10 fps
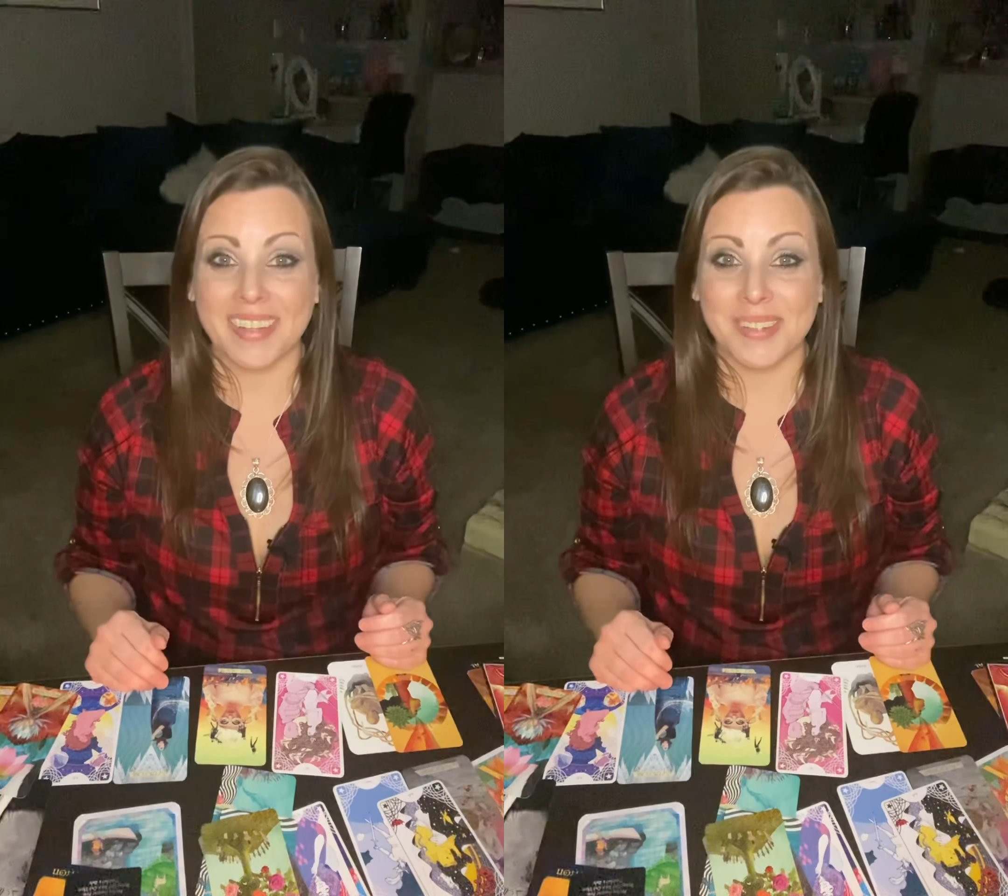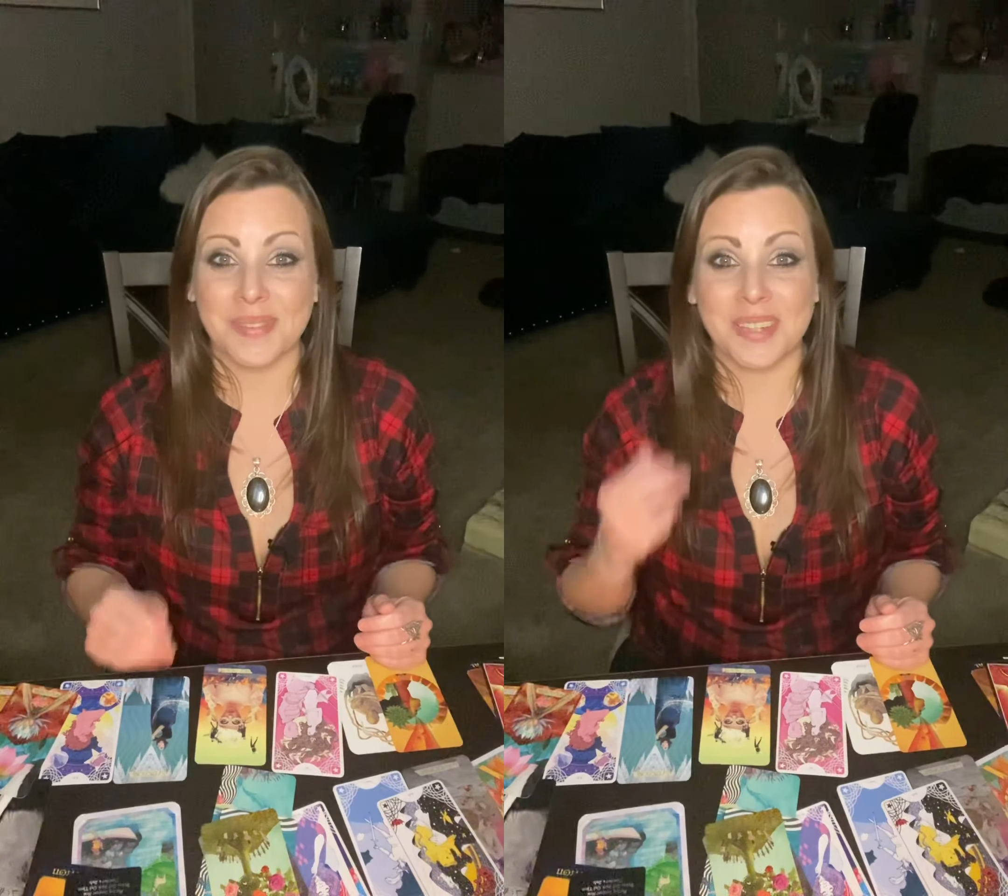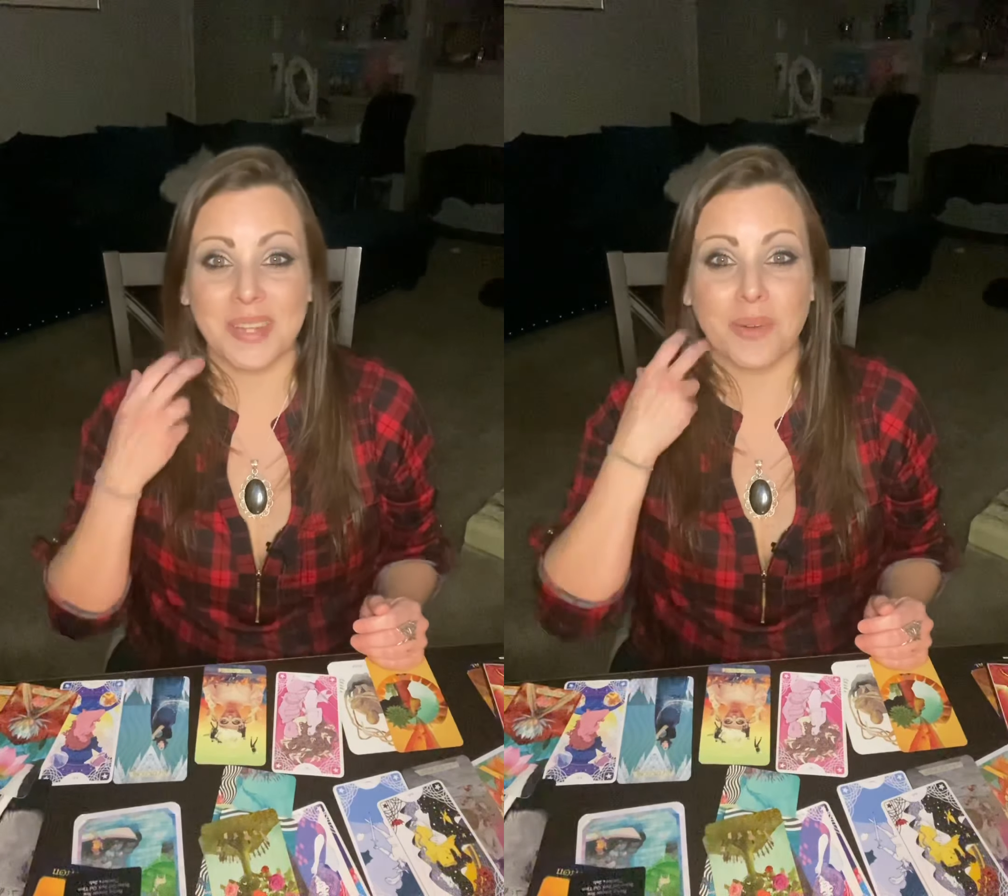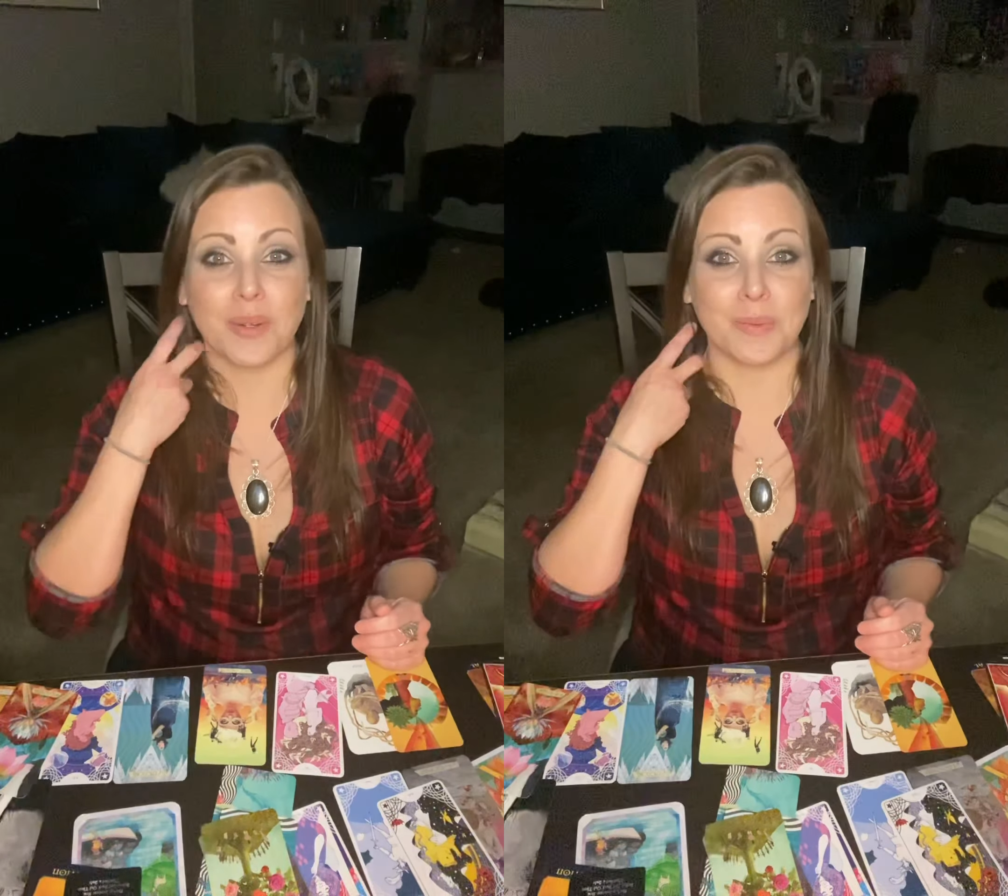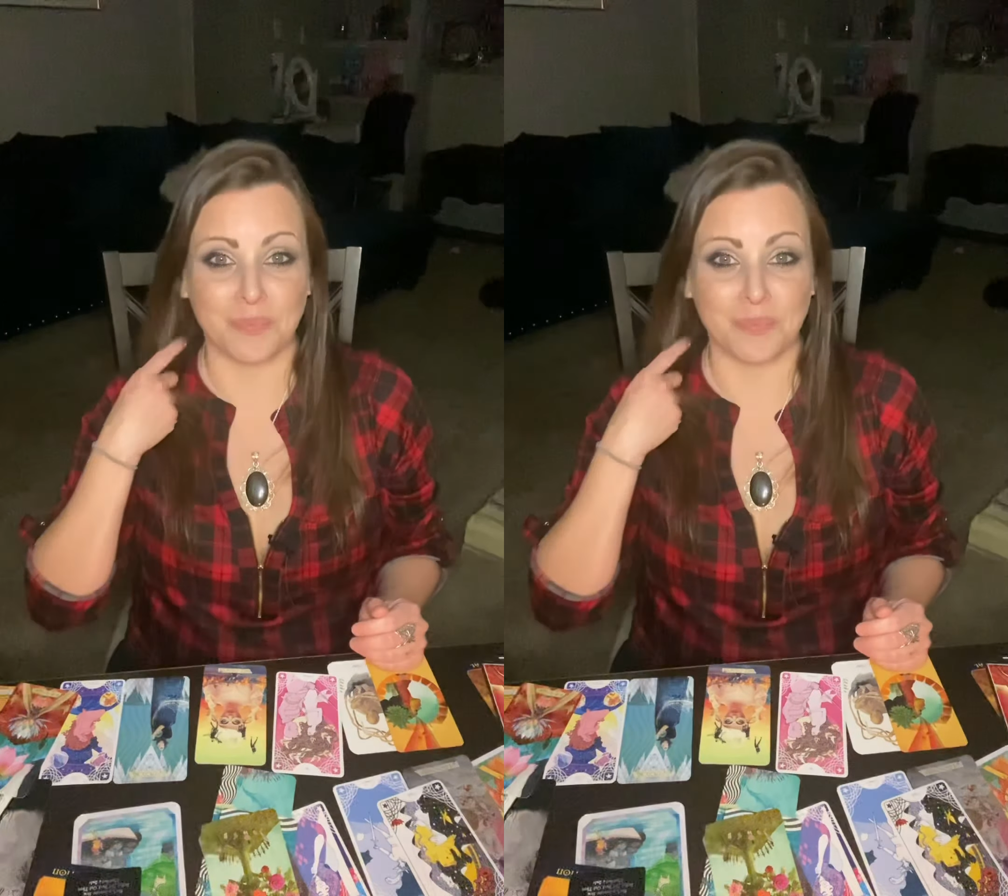that's really cool.